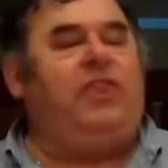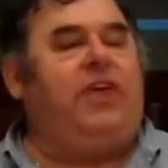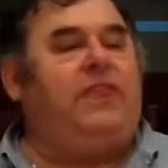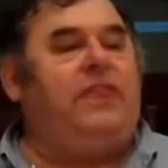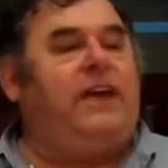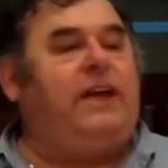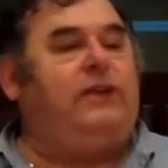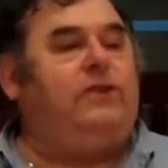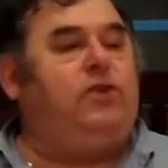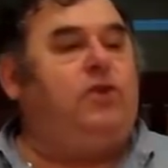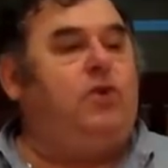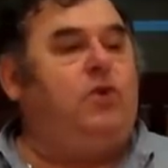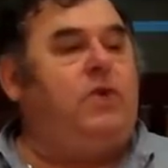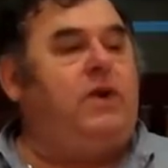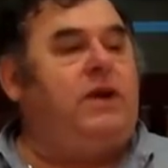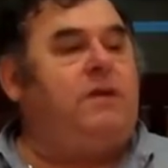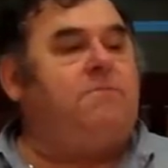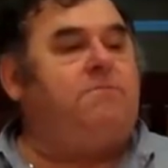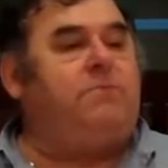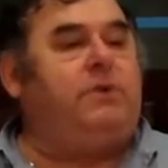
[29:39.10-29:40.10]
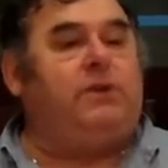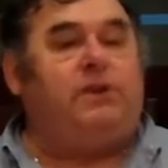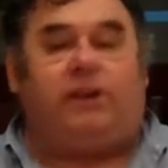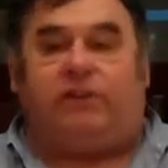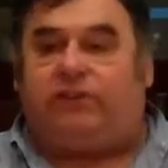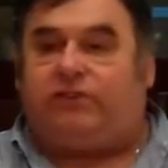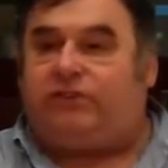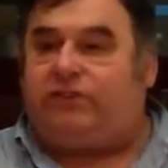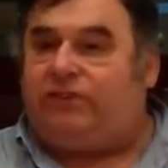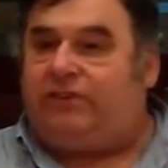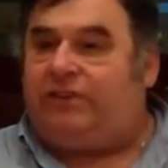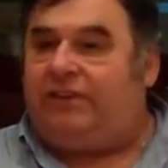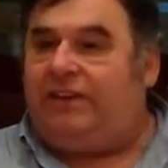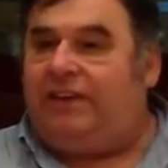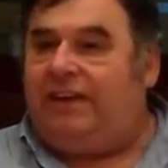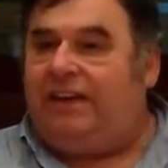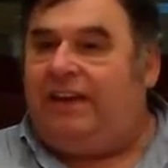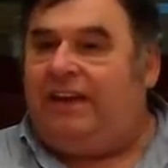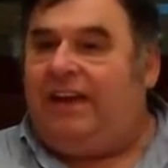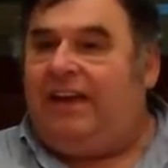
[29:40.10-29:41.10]
than they do in bullets.
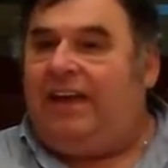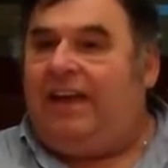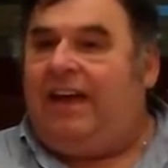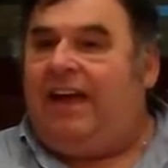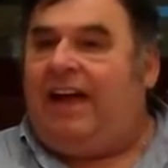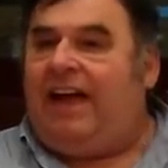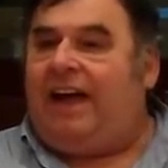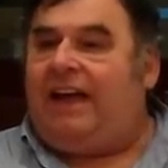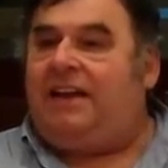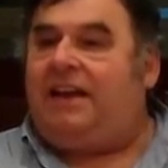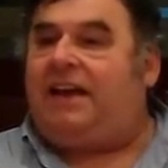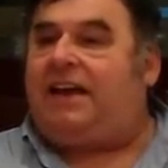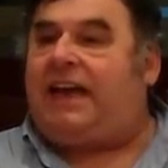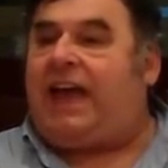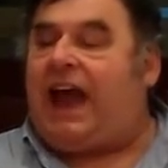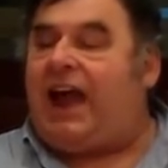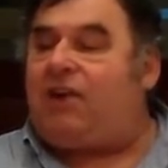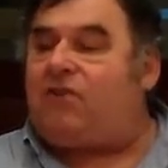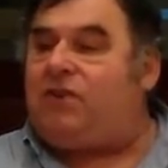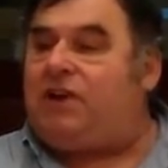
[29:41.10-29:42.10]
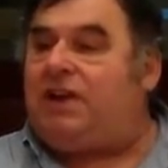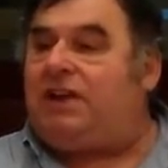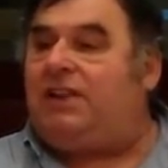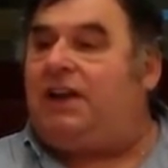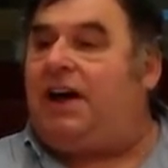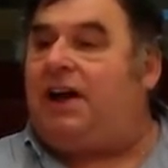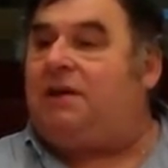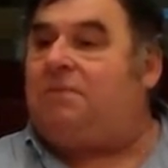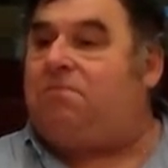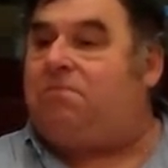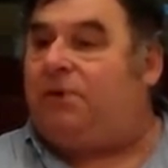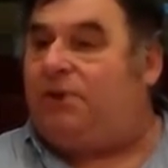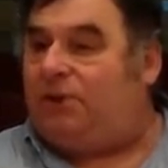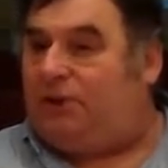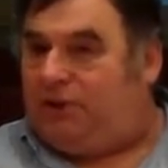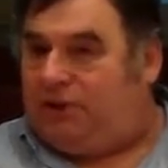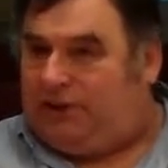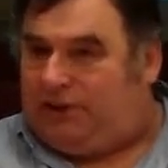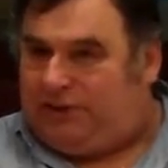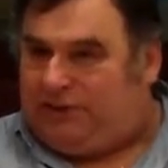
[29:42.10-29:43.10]
And they carry a lot of
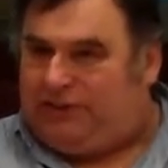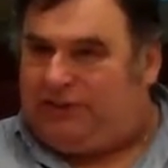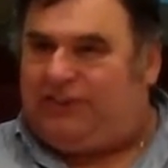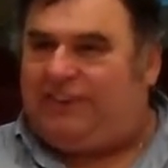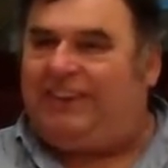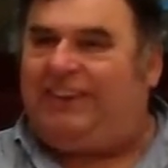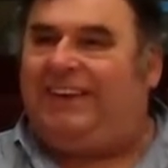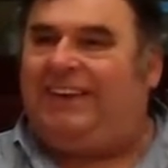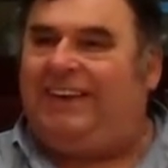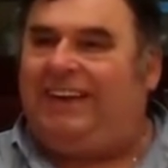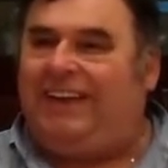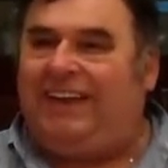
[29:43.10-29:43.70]
bullets.